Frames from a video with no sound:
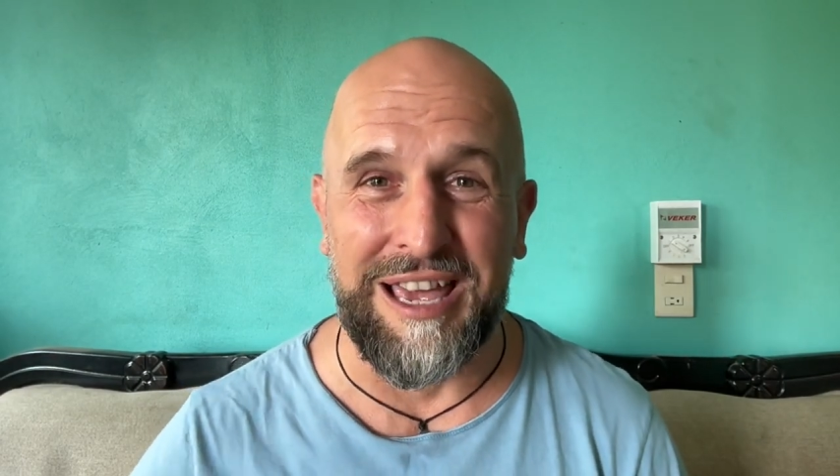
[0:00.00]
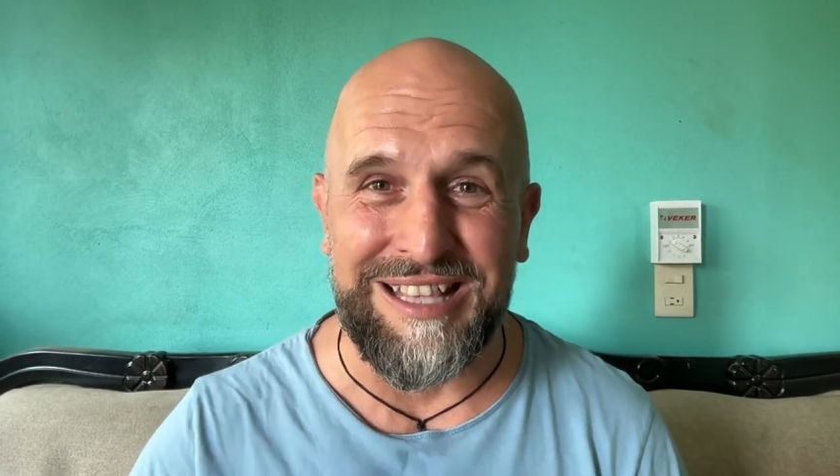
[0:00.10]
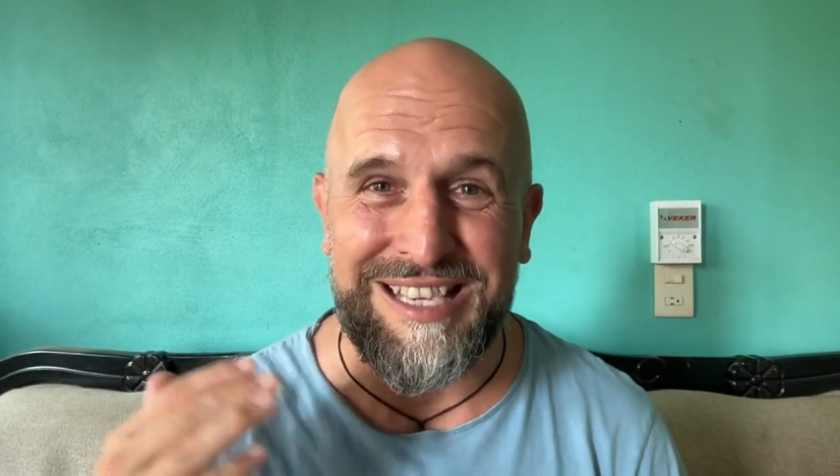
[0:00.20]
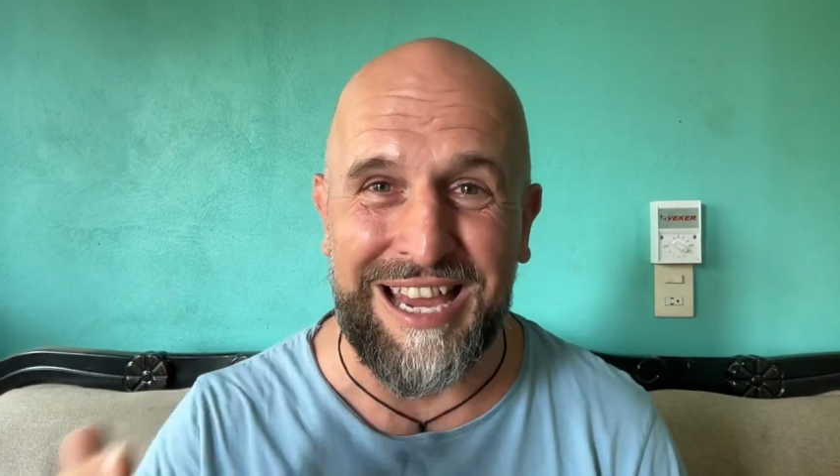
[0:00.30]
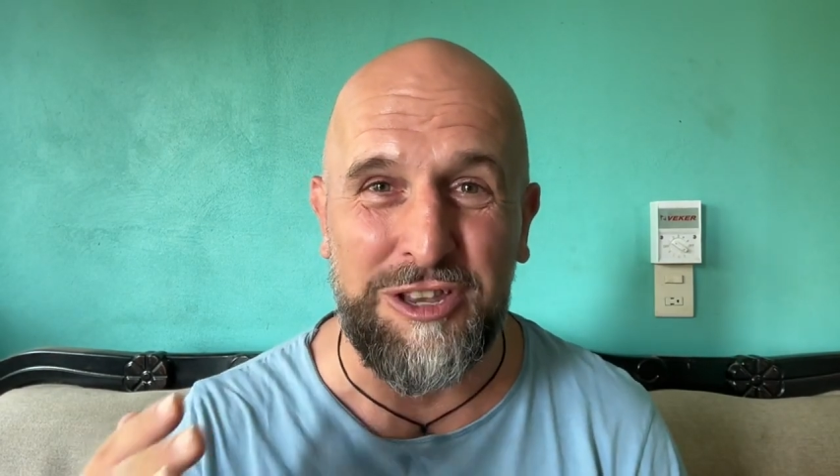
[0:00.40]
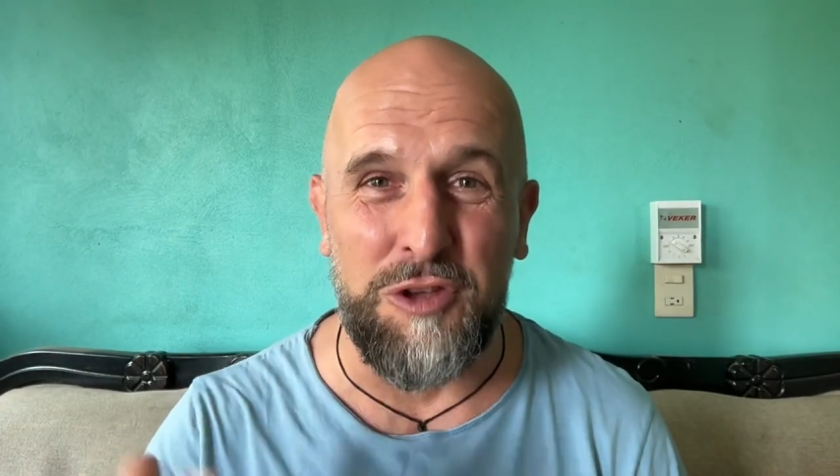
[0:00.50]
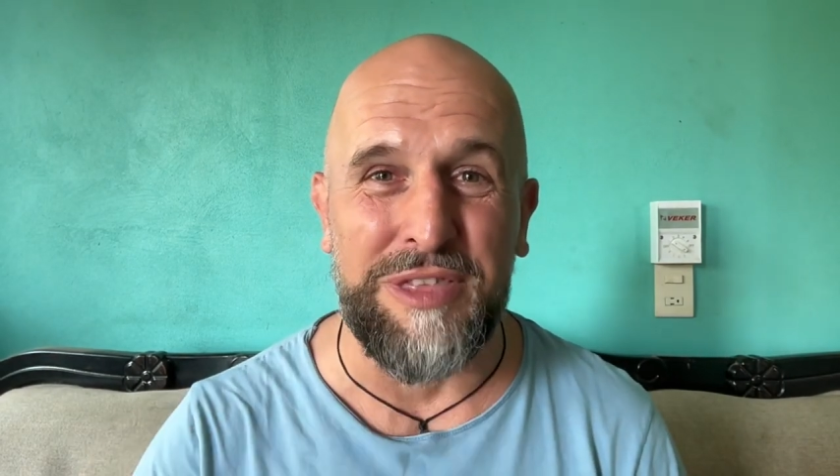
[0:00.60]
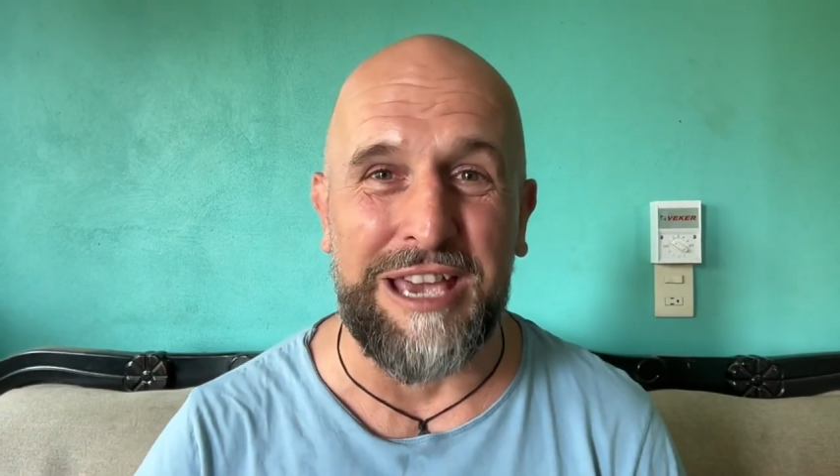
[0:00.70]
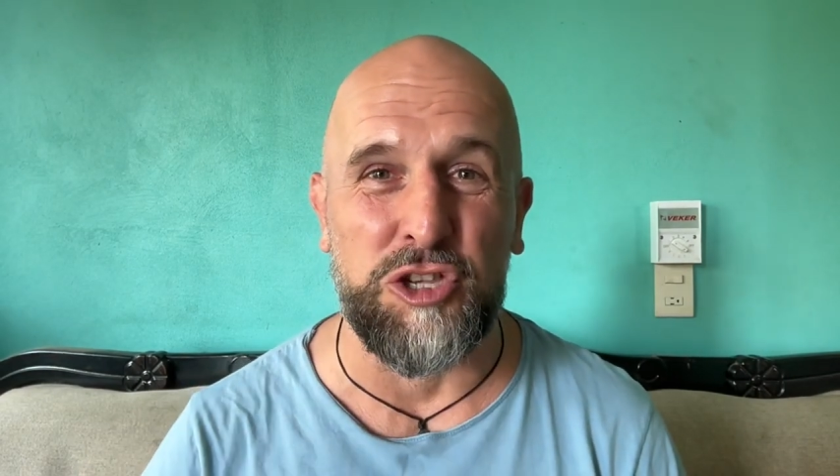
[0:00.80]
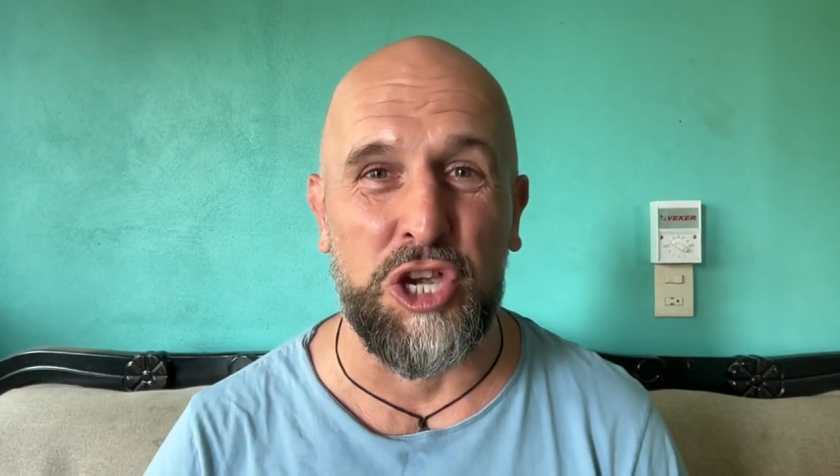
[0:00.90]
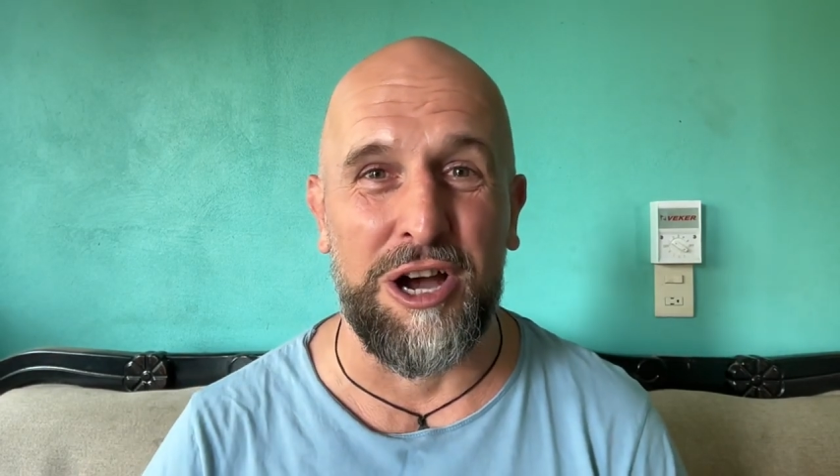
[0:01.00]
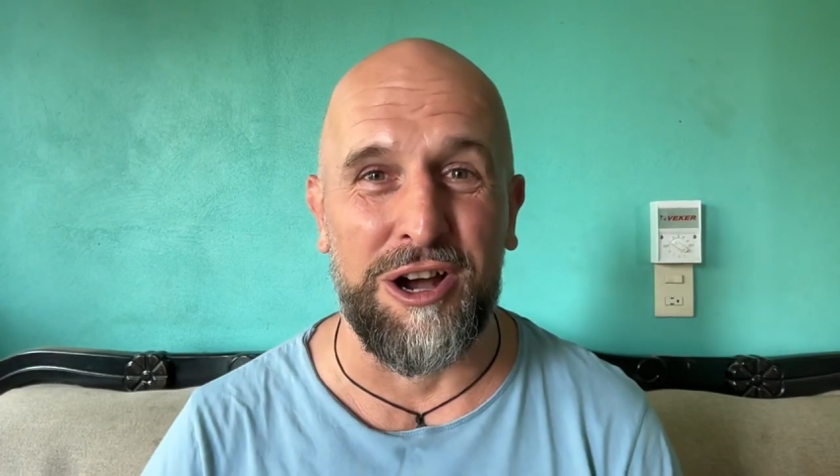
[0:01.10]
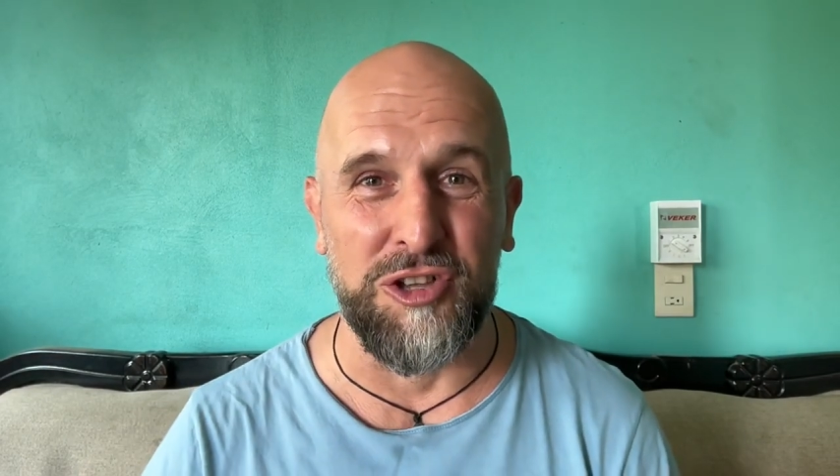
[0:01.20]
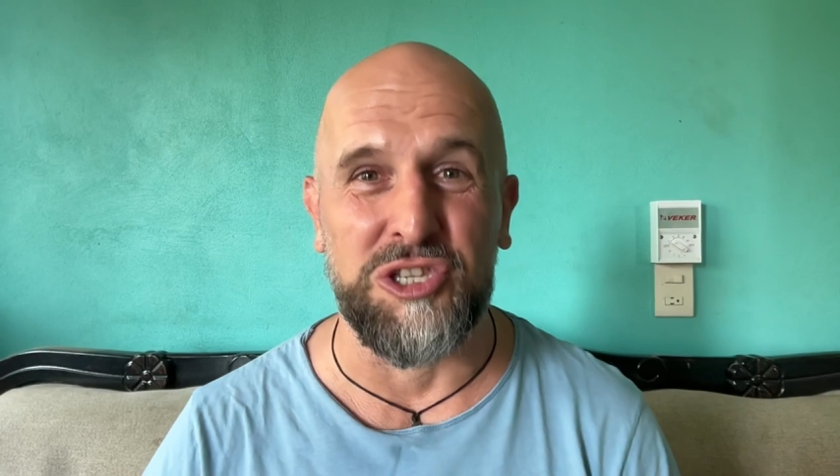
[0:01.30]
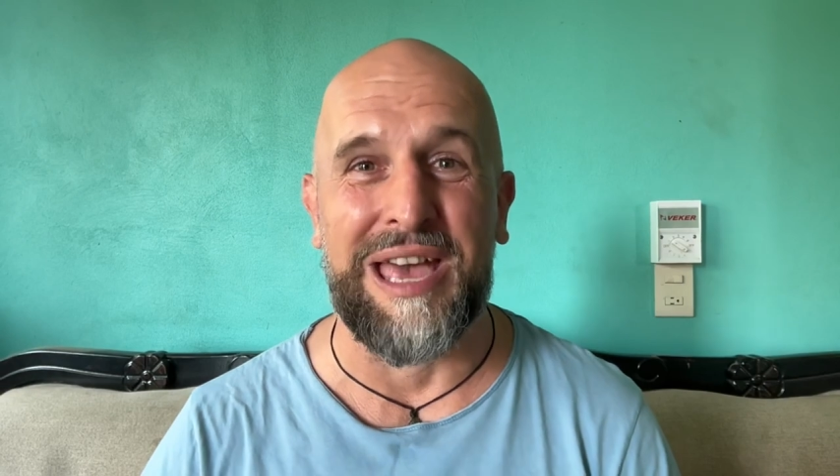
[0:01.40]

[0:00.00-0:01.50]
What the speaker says: continue their charge.